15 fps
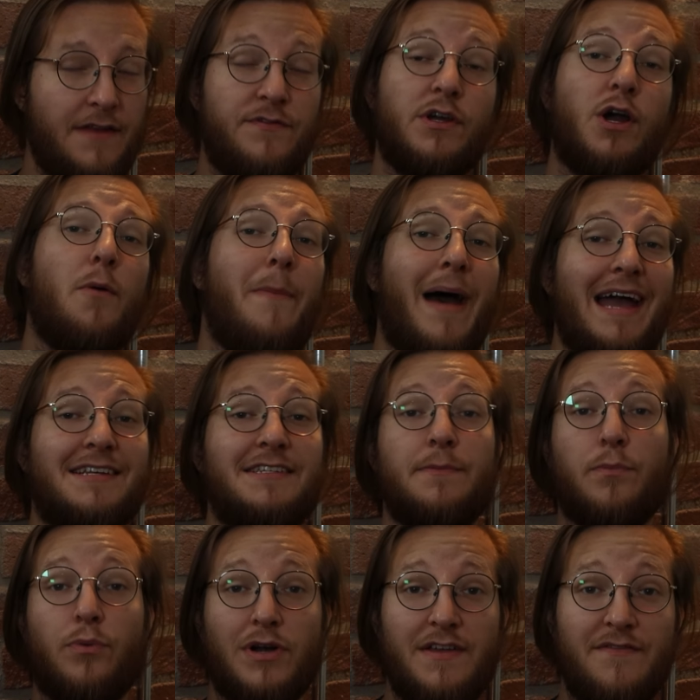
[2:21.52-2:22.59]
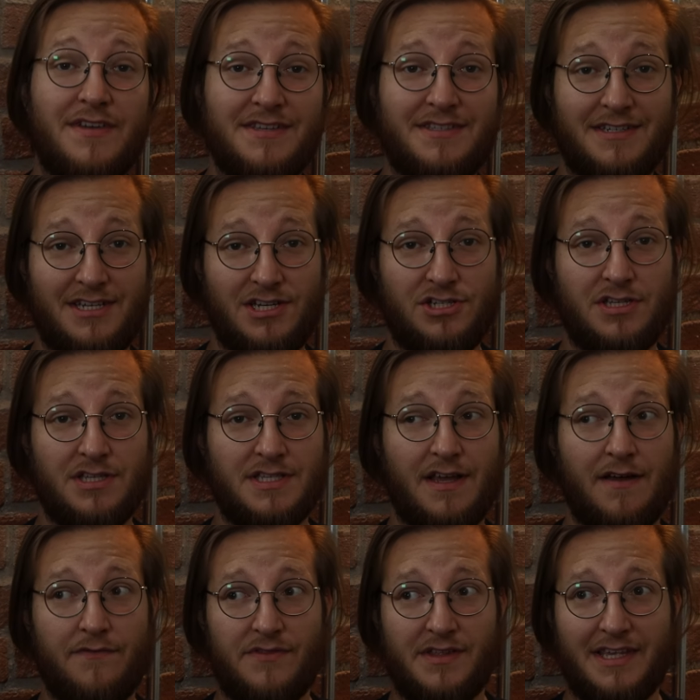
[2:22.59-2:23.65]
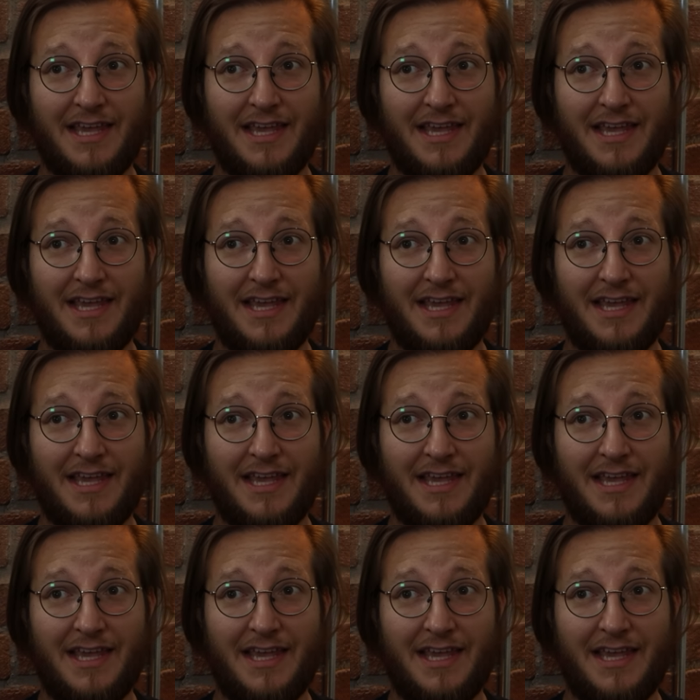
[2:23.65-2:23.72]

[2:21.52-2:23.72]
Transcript: And if you go back to previous editions of the